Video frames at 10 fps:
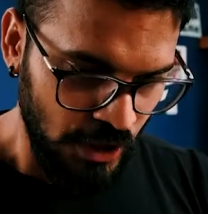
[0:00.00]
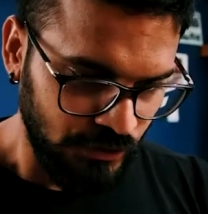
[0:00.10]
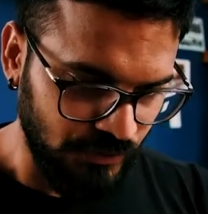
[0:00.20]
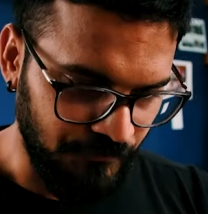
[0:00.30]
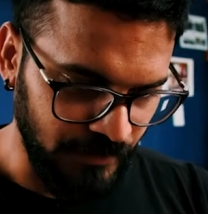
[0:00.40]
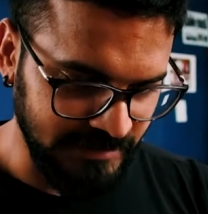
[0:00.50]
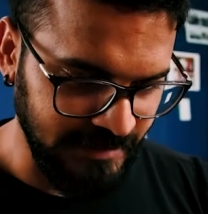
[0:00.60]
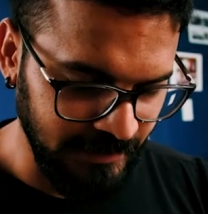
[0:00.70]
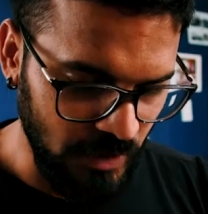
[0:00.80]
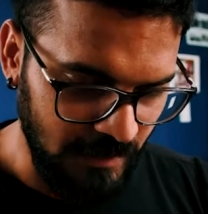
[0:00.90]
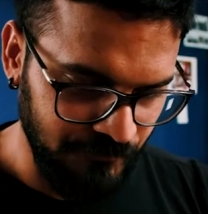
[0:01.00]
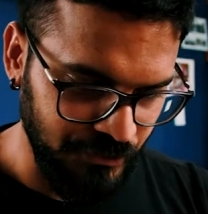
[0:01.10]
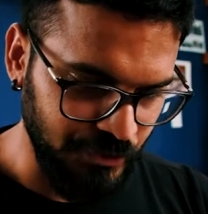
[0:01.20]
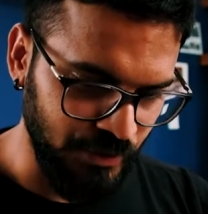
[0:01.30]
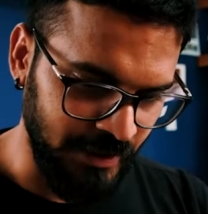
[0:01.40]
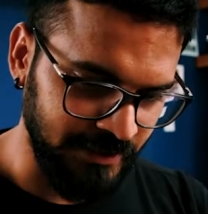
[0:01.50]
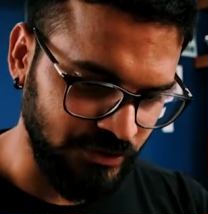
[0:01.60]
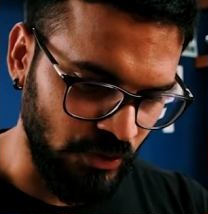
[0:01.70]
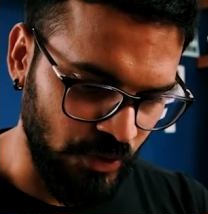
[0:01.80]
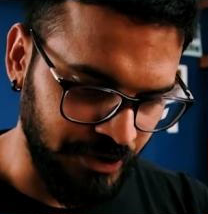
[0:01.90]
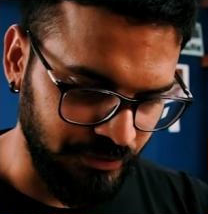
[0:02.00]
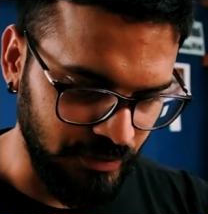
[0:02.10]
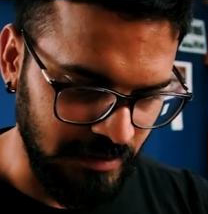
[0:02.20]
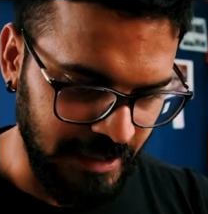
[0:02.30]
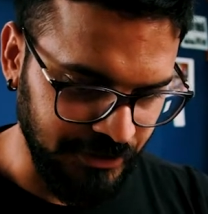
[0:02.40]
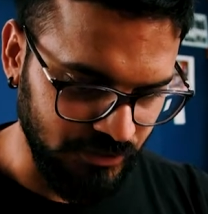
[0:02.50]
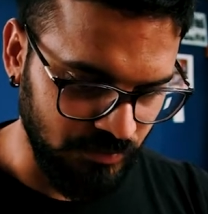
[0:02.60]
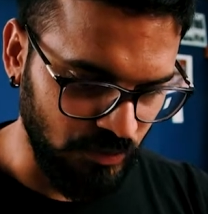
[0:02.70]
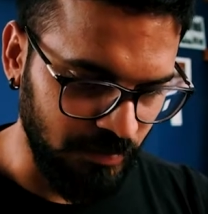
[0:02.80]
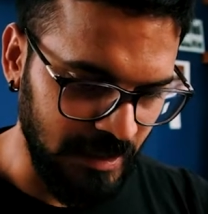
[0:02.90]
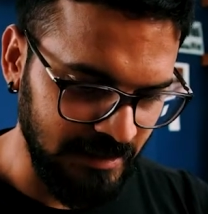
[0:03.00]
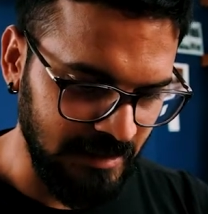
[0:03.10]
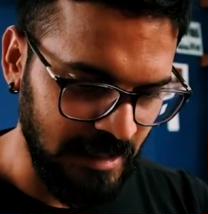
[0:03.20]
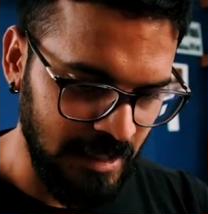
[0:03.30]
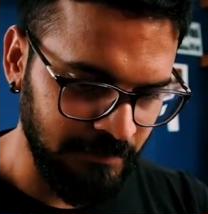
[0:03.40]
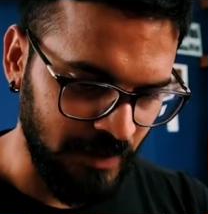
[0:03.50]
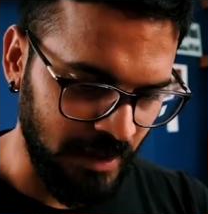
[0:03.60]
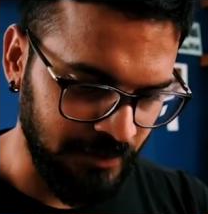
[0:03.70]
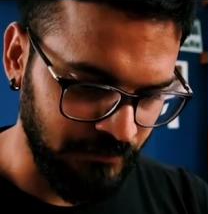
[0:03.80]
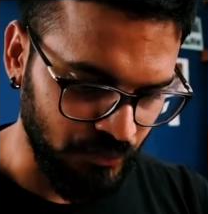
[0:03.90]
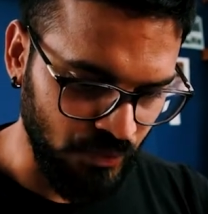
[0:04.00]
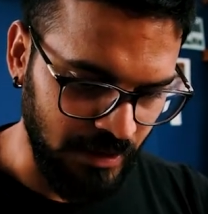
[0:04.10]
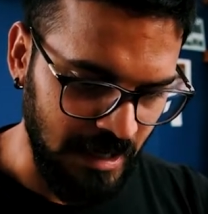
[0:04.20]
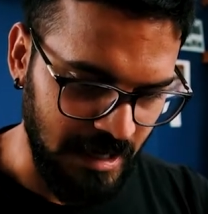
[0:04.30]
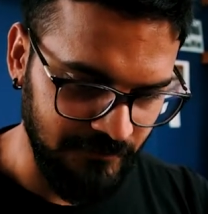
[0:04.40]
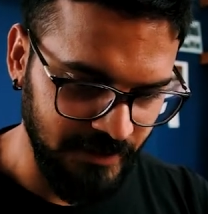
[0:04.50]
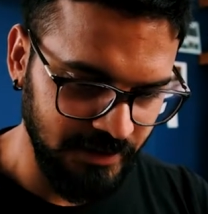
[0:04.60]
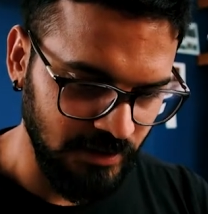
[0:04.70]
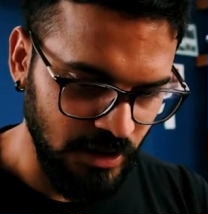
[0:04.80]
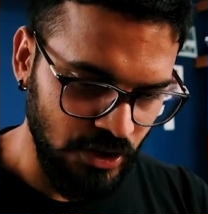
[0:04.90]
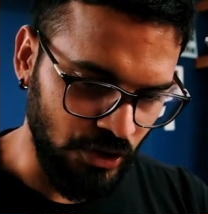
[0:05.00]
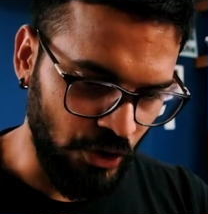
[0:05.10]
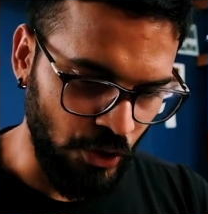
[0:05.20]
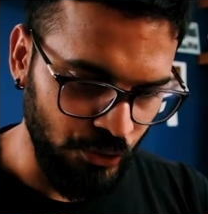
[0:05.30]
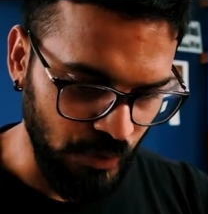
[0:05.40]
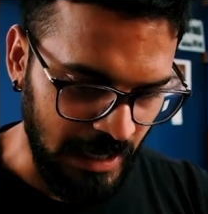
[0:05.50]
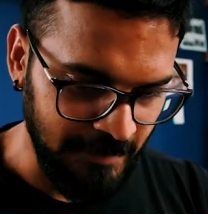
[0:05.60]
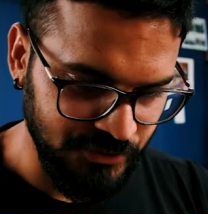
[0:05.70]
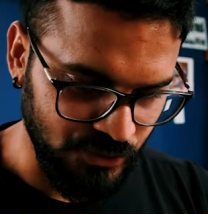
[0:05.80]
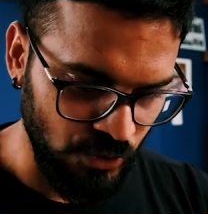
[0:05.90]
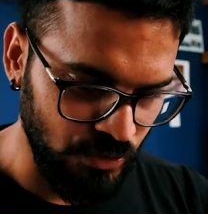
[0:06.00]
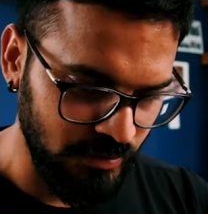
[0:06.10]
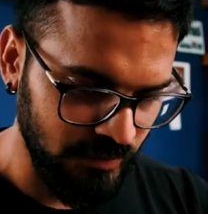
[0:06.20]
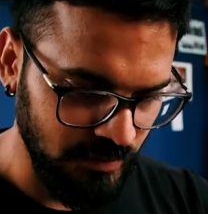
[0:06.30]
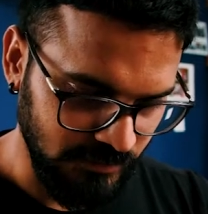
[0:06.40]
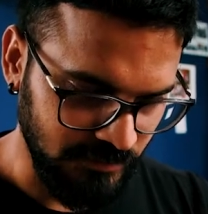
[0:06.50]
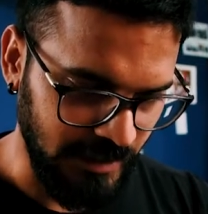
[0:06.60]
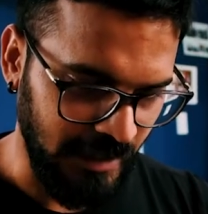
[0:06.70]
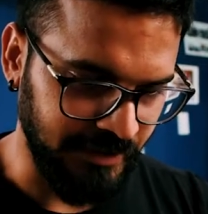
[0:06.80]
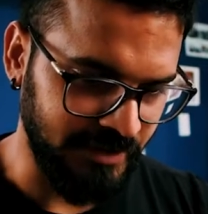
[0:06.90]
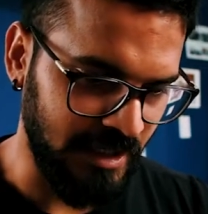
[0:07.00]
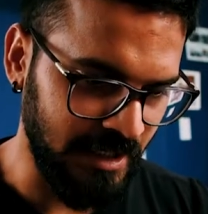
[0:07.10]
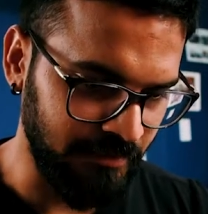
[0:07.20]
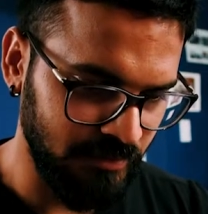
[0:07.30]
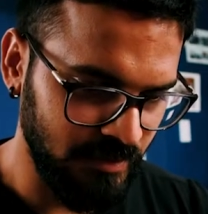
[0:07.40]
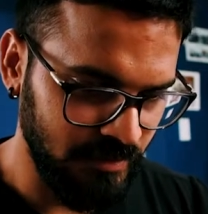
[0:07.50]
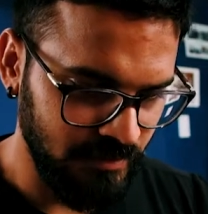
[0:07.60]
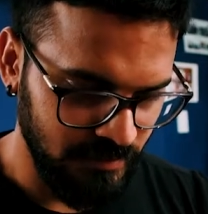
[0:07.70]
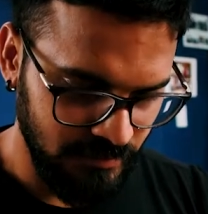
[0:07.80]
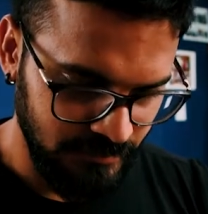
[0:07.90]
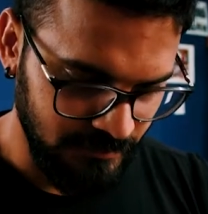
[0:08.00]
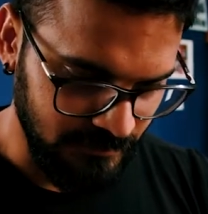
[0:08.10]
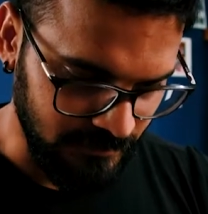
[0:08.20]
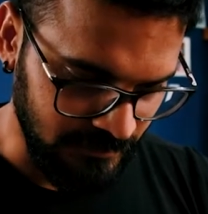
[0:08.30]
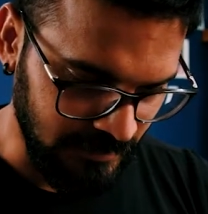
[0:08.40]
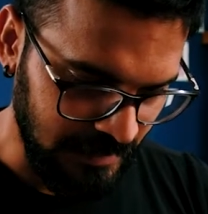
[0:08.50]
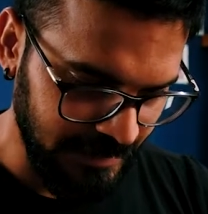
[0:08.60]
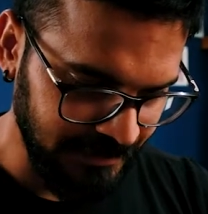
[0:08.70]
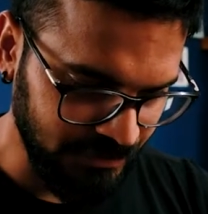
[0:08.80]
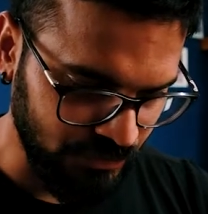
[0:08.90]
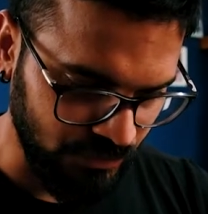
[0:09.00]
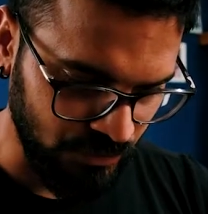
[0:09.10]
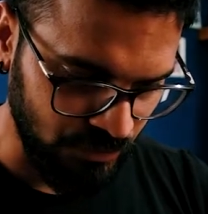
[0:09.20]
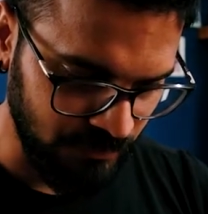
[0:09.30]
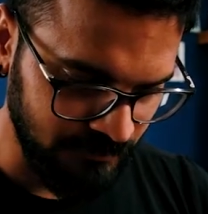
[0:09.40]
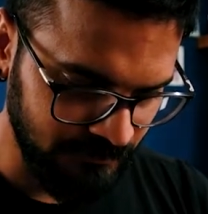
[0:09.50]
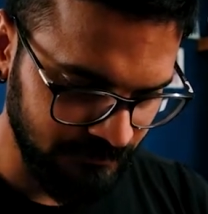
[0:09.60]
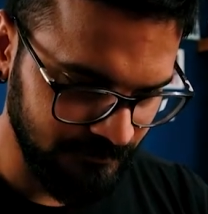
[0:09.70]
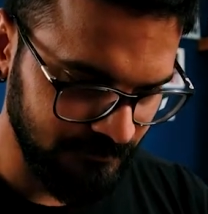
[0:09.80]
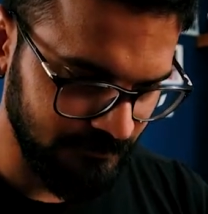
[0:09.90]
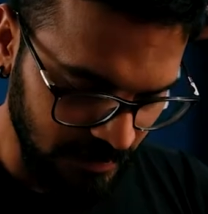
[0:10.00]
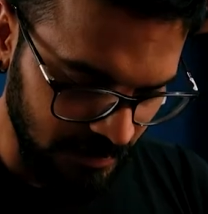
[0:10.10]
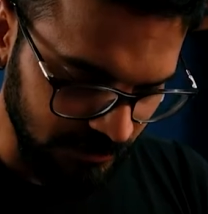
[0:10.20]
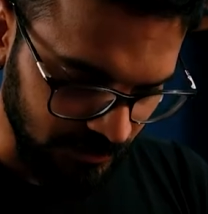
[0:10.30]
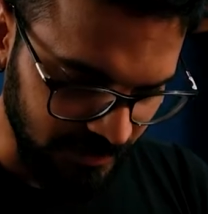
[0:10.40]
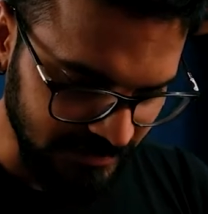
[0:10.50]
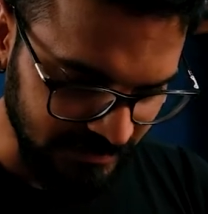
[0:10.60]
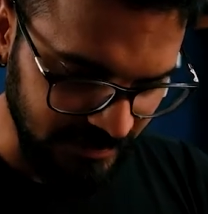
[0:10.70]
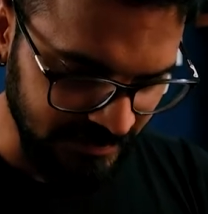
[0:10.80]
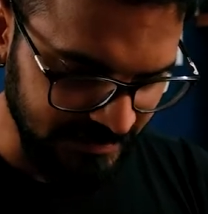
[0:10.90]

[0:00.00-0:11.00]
So first thing you have to do is go into your Lightroom mobile app. If you don't have it, go to App Store and type Lightroom. So this is